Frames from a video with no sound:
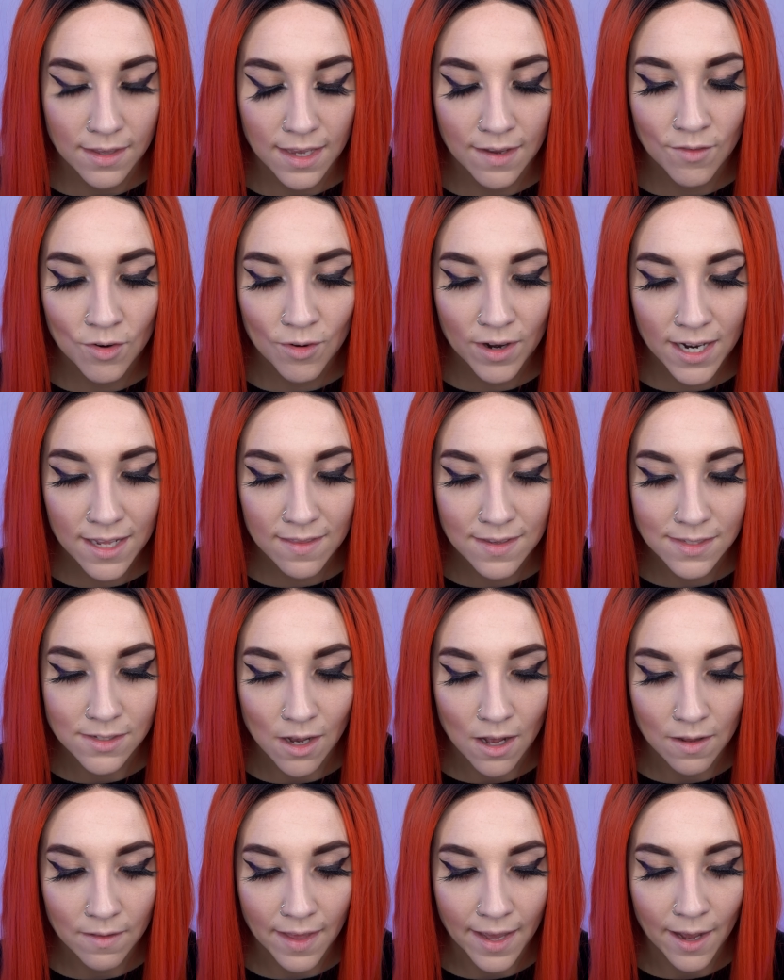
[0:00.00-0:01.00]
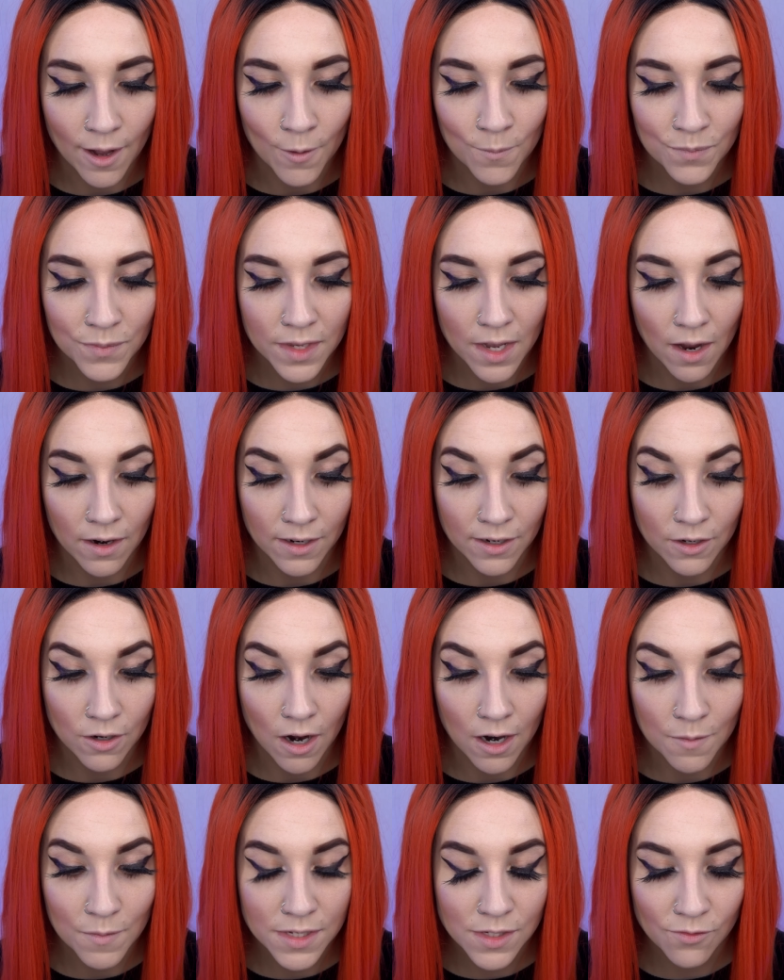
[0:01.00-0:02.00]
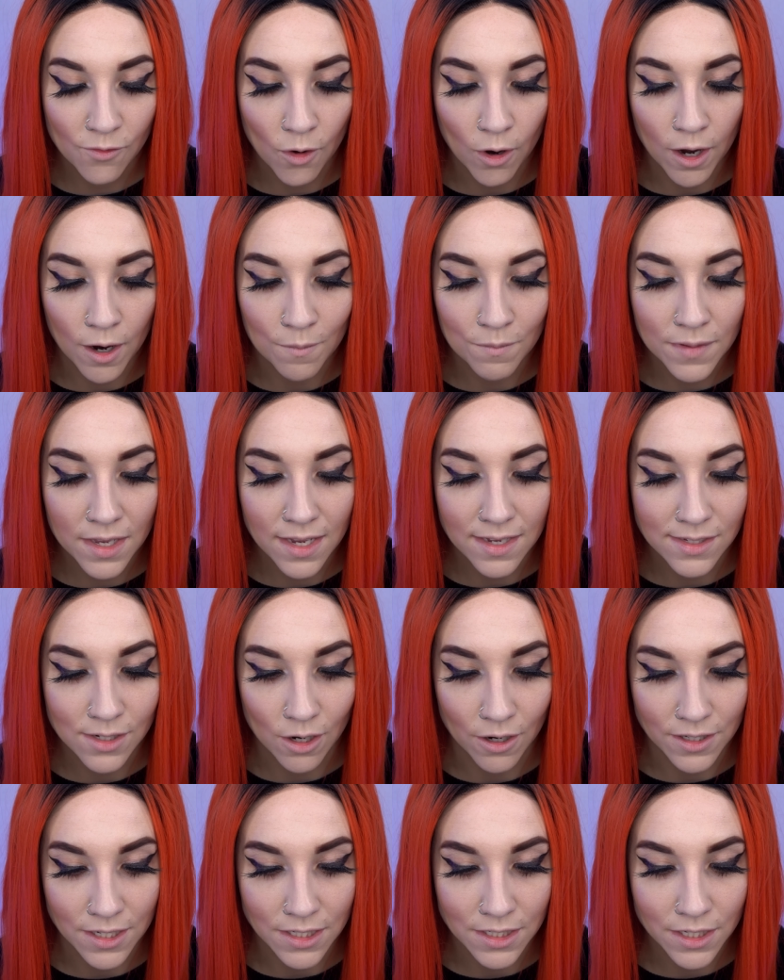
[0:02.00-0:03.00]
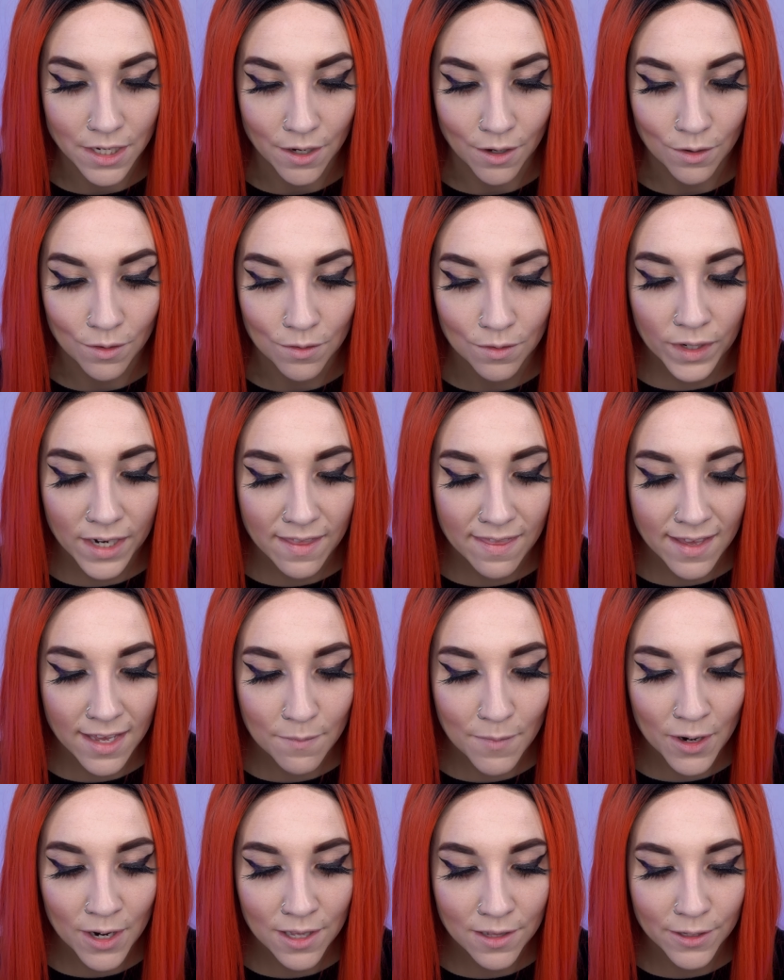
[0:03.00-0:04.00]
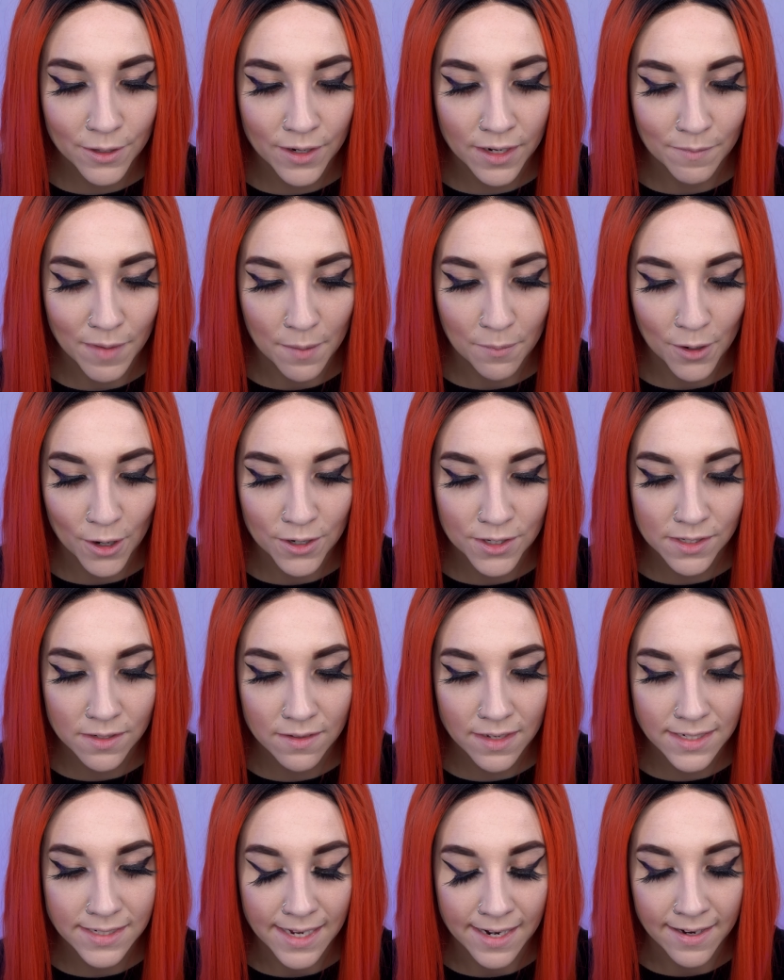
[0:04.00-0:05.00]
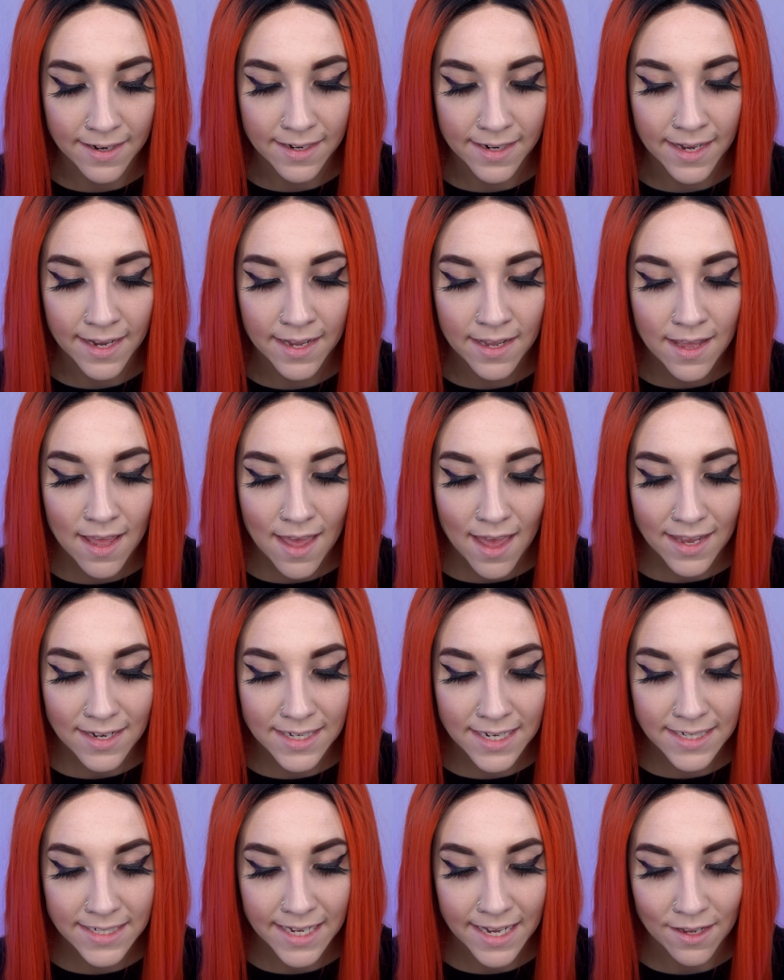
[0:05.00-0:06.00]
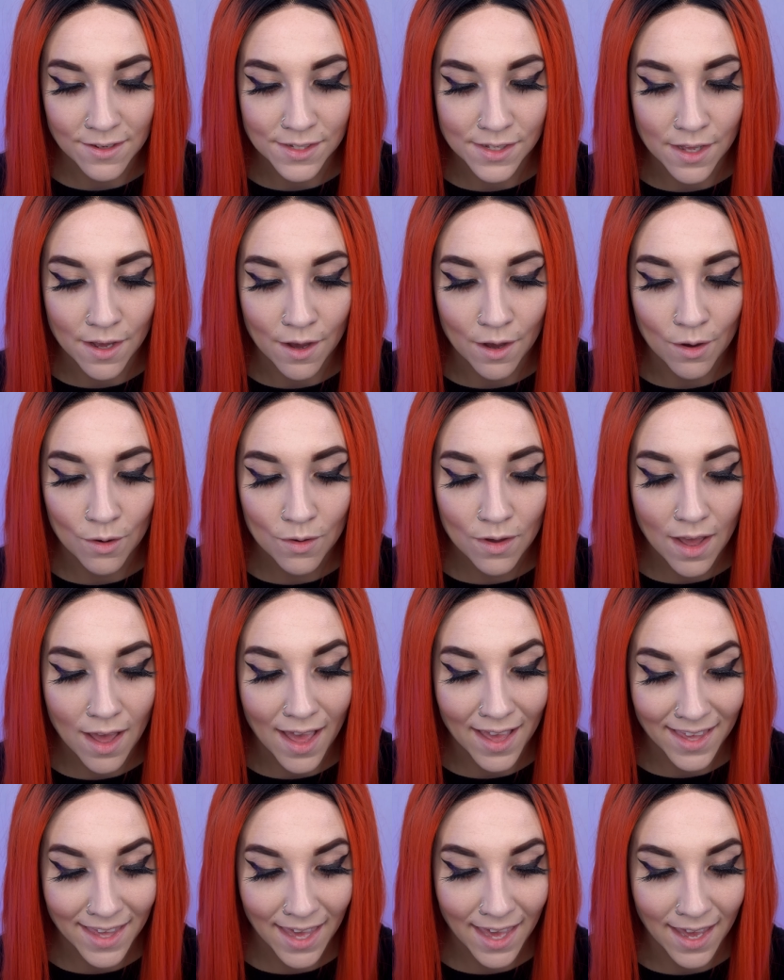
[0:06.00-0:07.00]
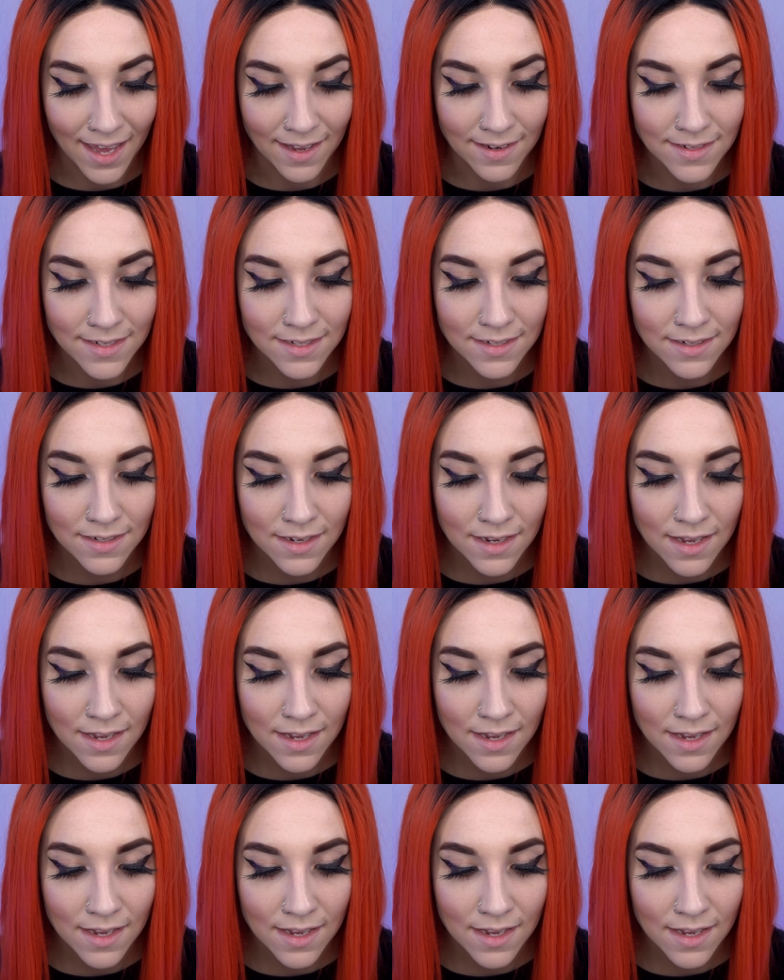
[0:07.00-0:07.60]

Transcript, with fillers: Even running this all out on an anonymous forum is hard to do. When I think about including my personal identity details, though, I can't.